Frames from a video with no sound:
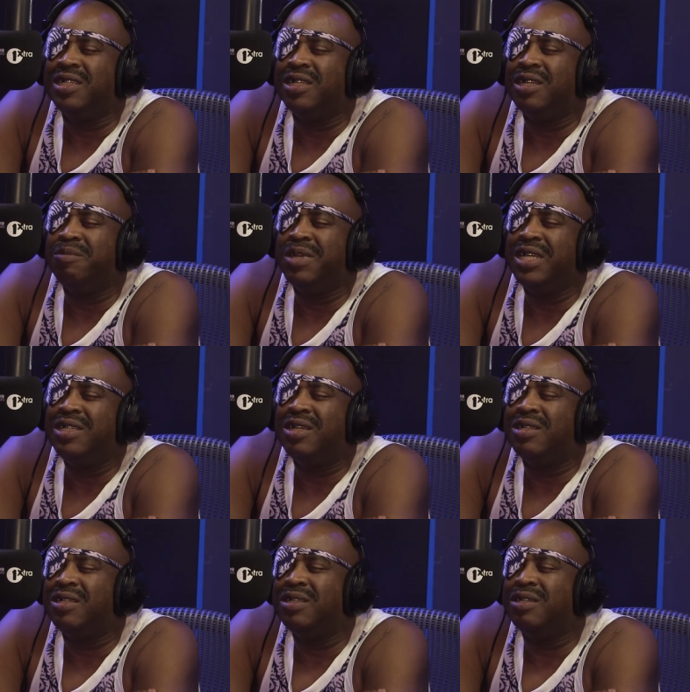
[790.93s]
You know right. what I mean?
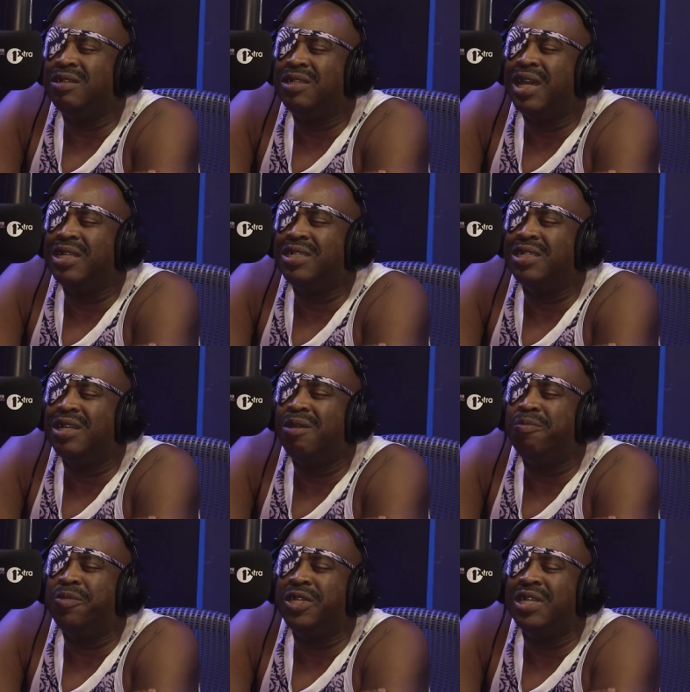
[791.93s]
Because you know you got your
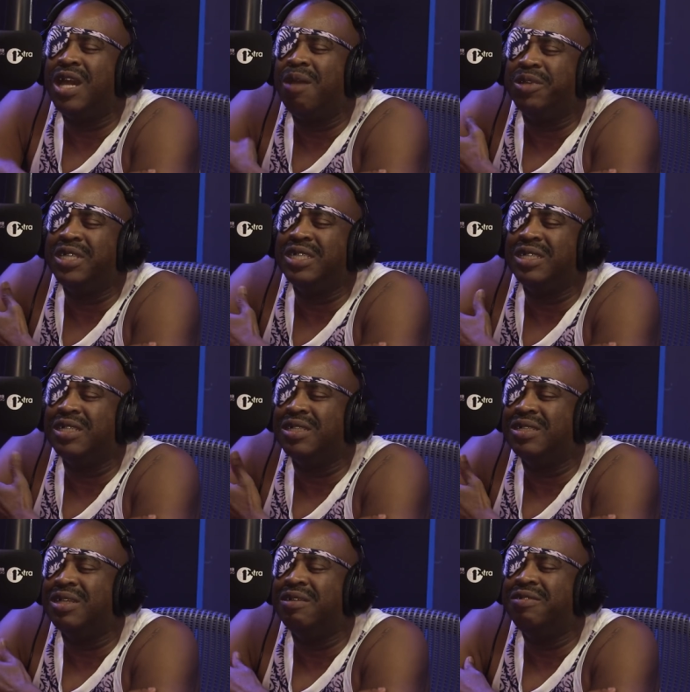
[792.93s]
comp- your competition and
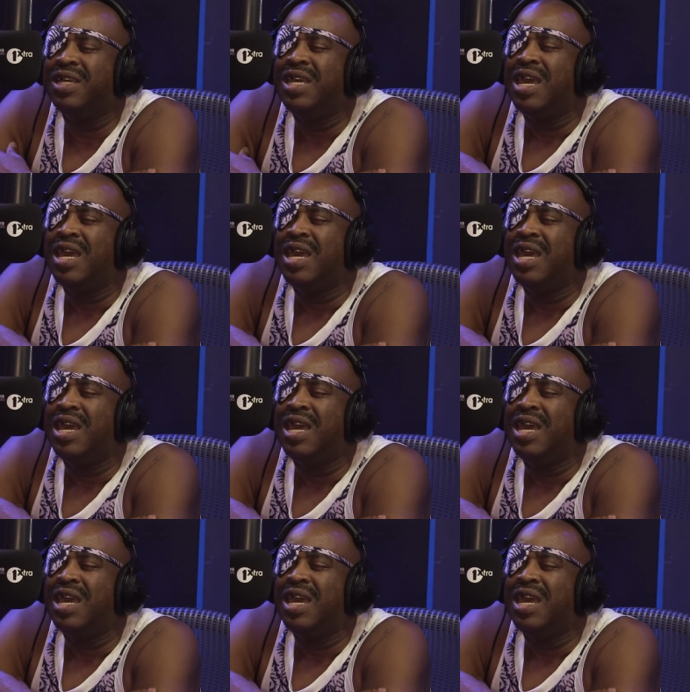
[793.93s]
stuff.